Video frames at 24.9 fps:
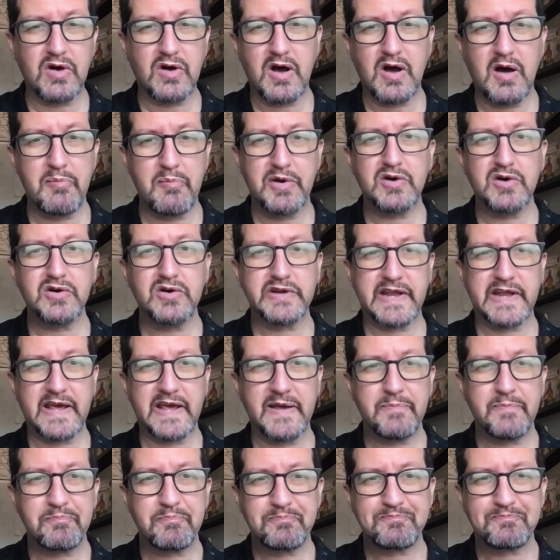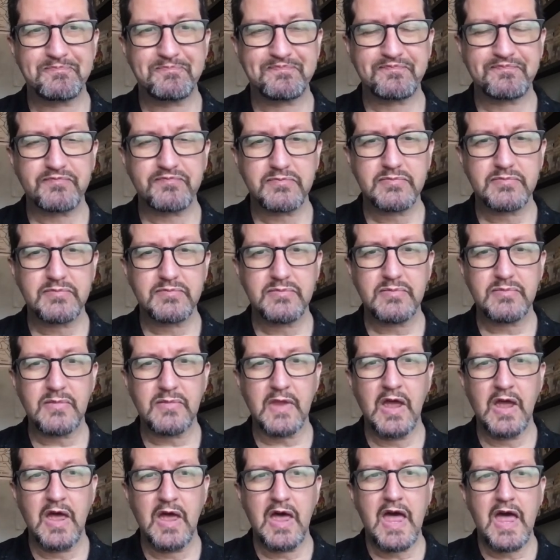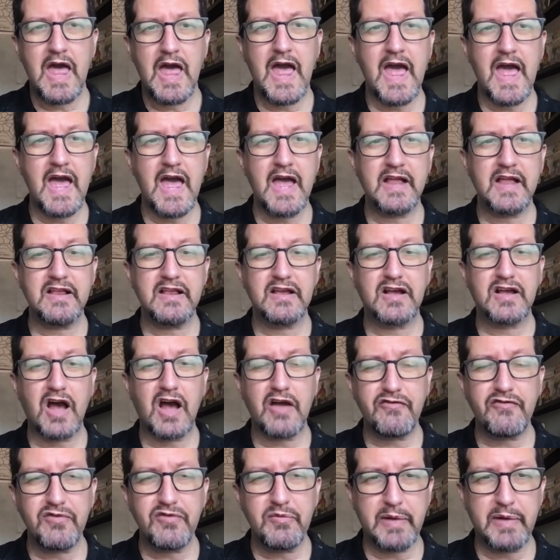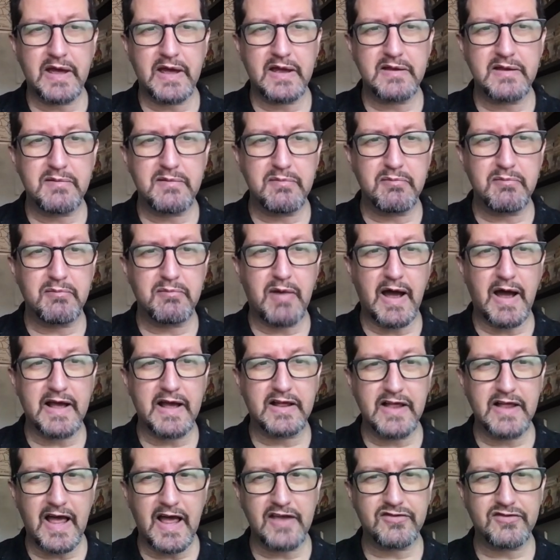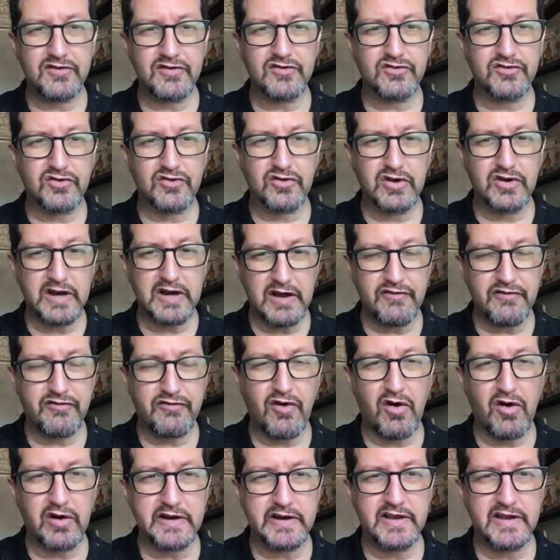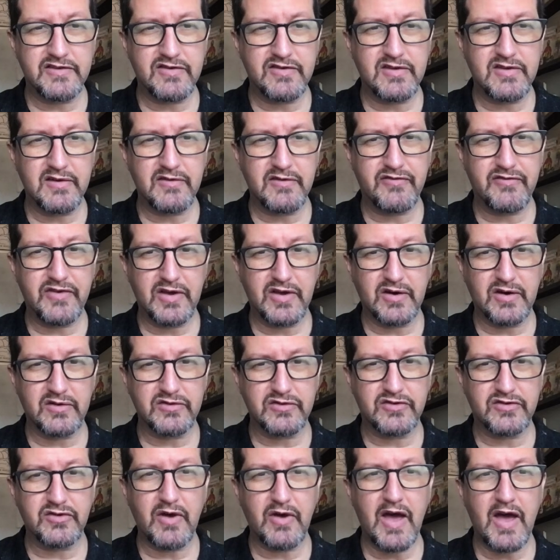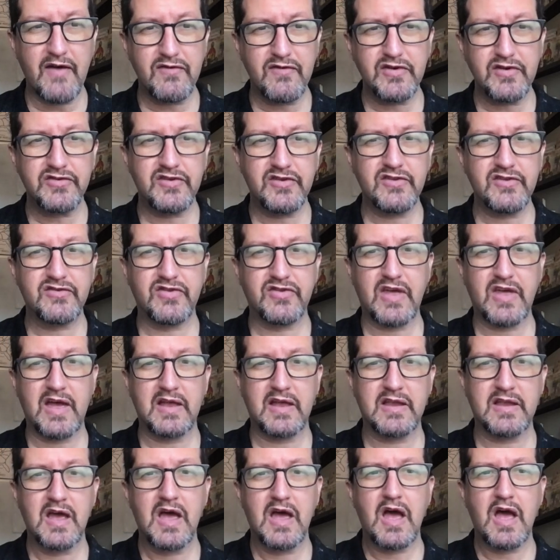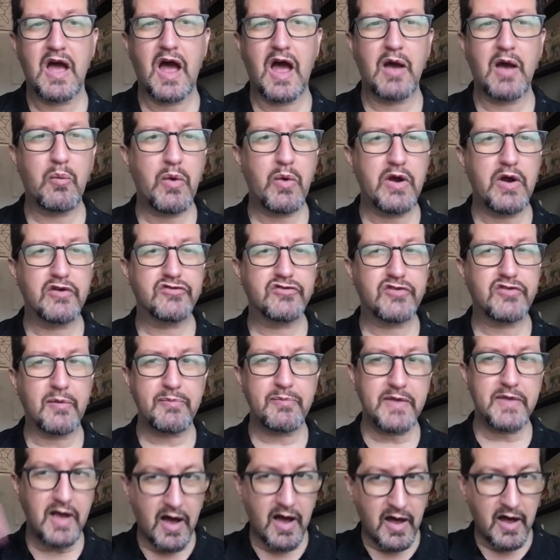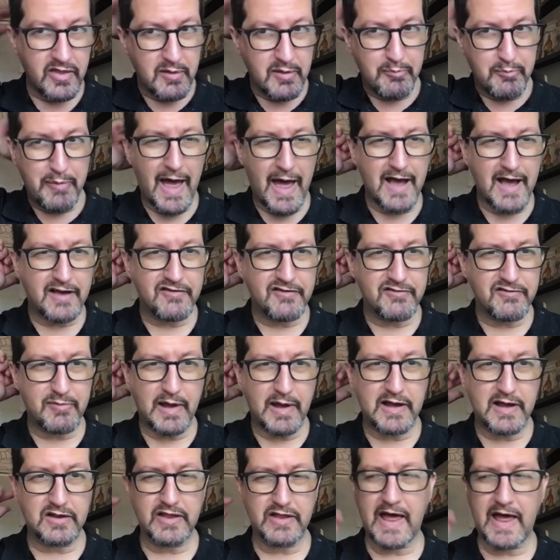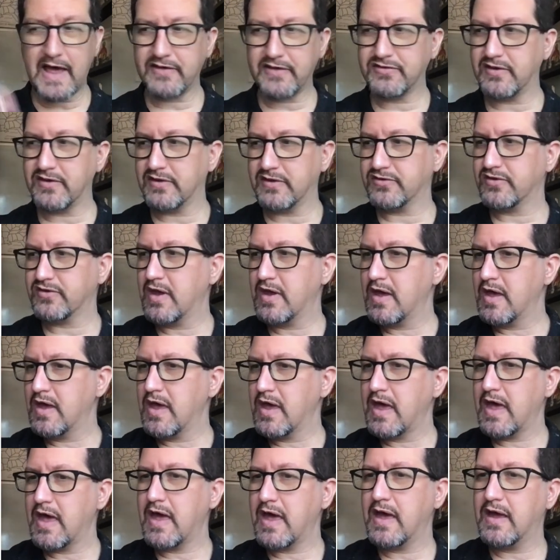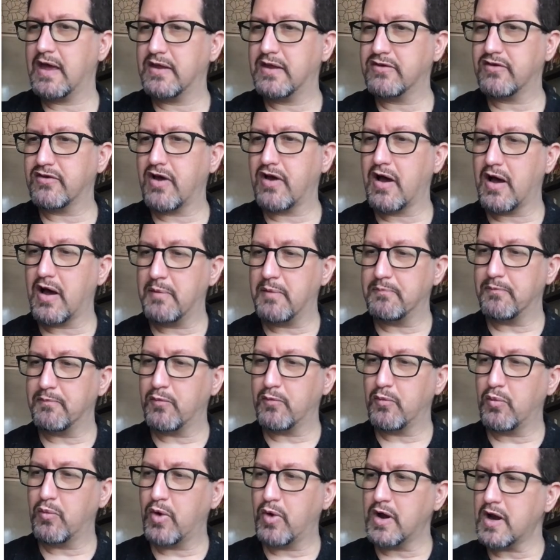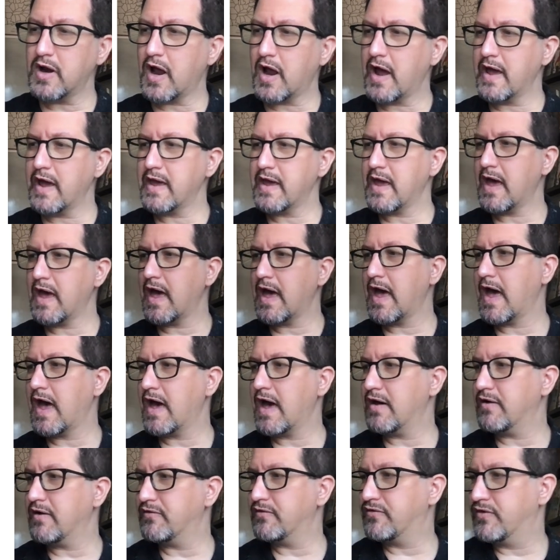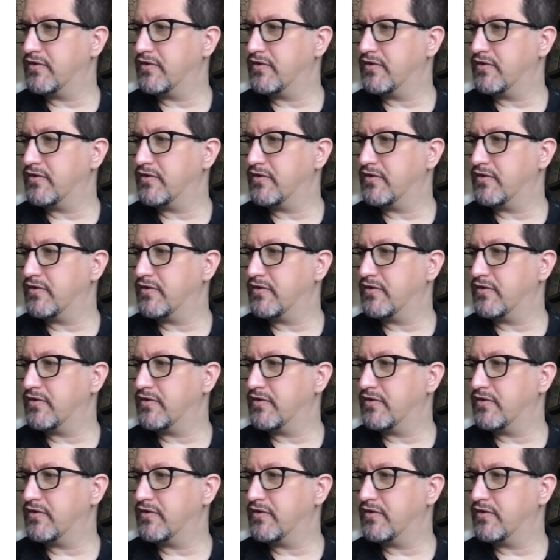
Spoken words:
ability, and God forbid my glasses could have fallen into the field. So ever since then, I wear something on the back of my glasses, and what I have